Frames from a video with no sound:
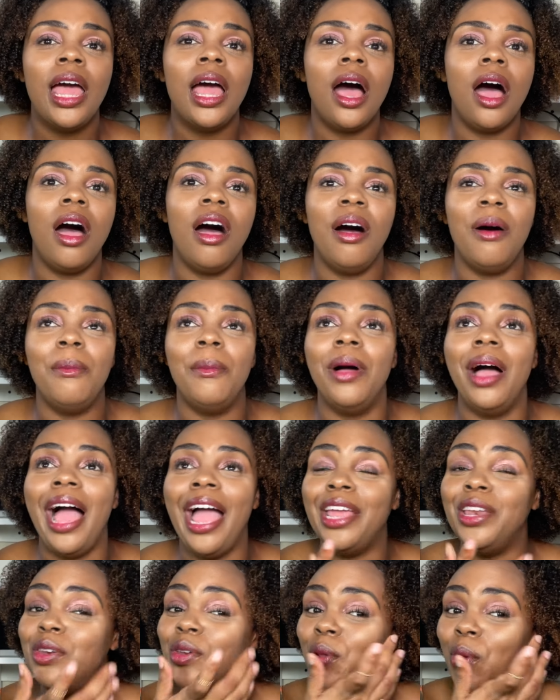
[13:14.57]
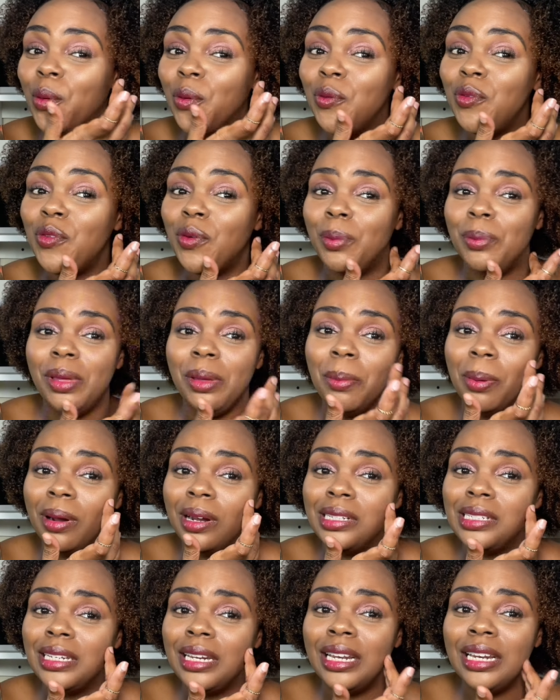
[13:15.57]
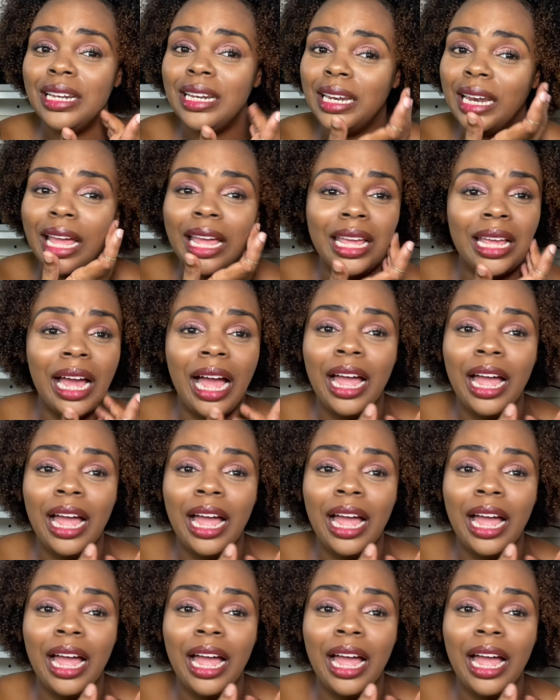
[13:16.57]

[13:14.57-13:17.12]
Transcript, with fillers: I know for me personally, like,